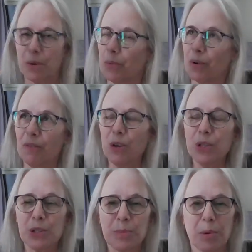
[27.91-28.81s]
review
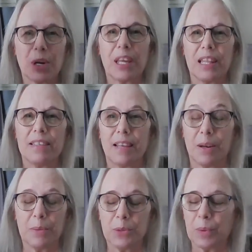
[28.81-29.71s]
this book and they said
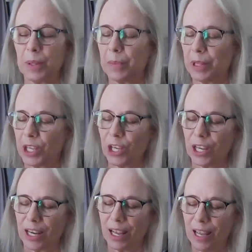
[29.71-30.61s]
it was really, really good.